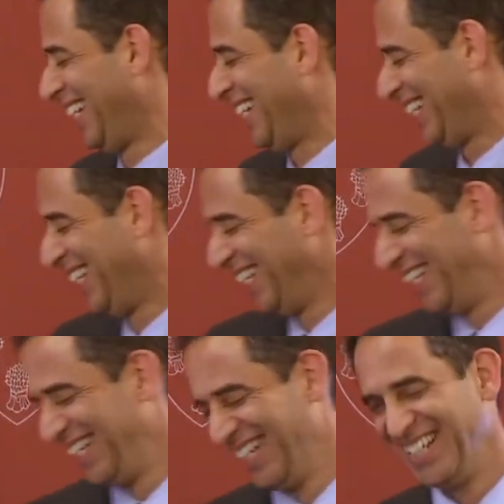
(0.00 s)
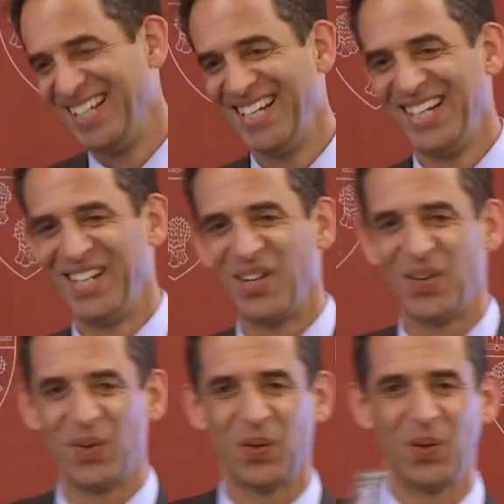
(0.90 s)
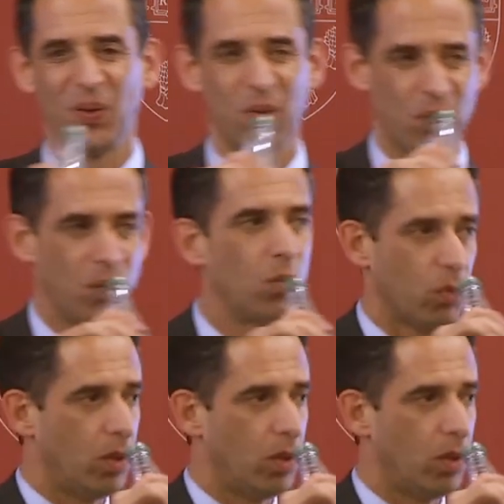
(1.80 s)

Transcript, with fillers: I have three examples where we do provide some,